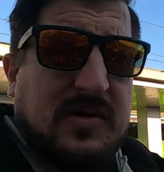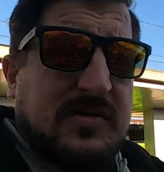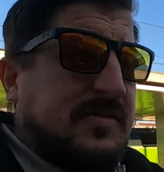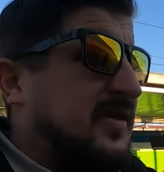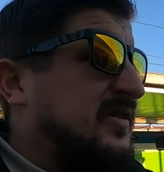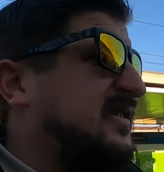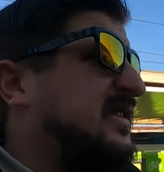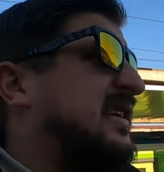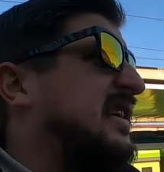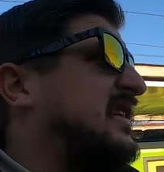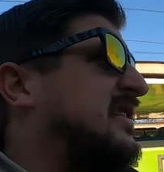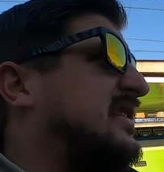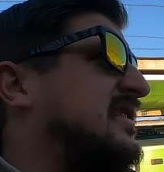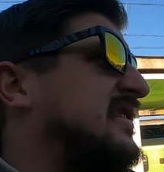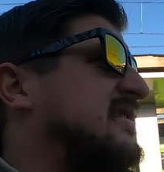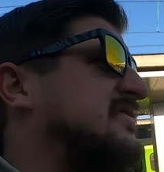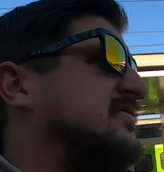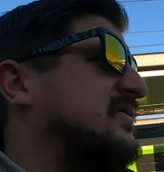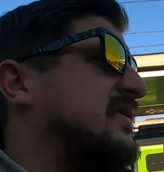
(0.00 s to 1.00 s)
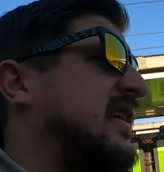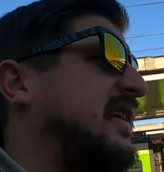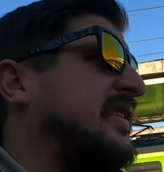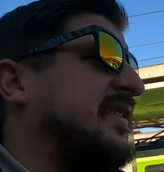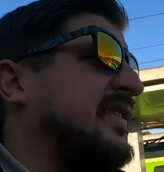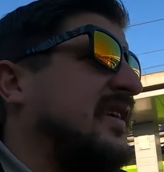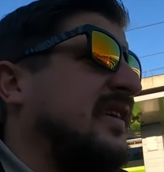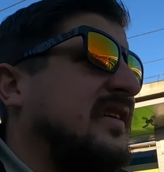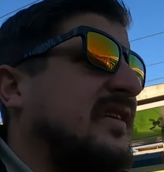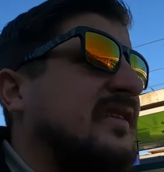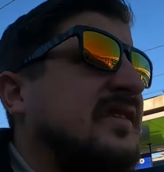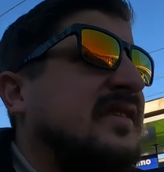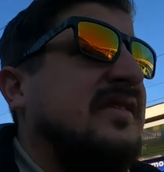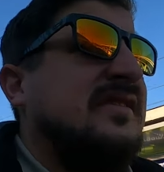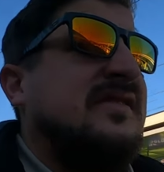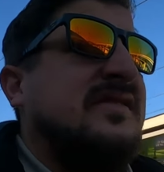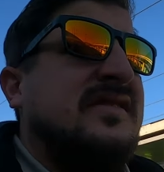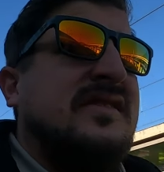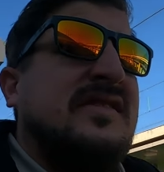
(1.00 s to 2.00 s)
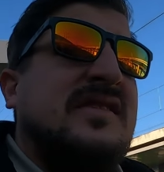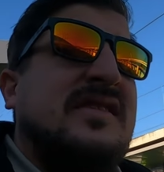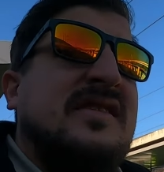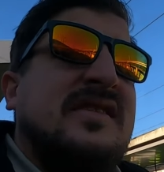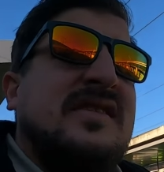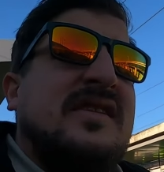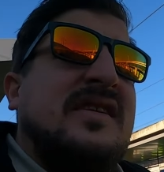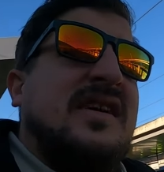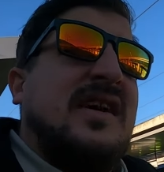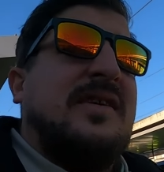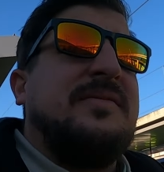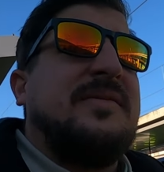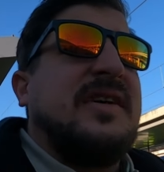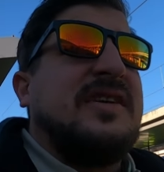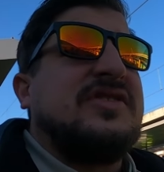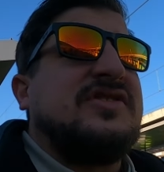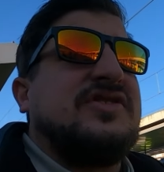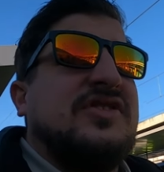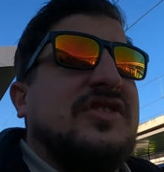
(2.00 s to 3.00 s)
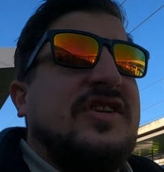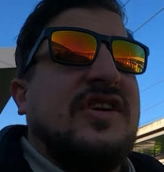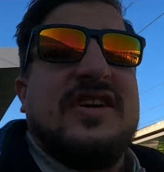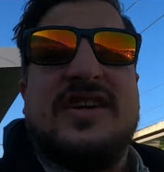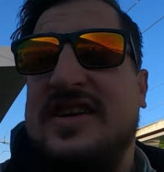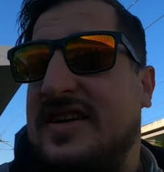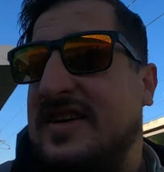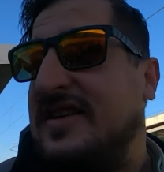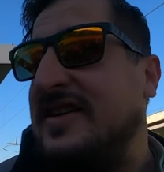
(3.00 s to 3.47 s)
we're about to get on this one, I think. I'm not sure.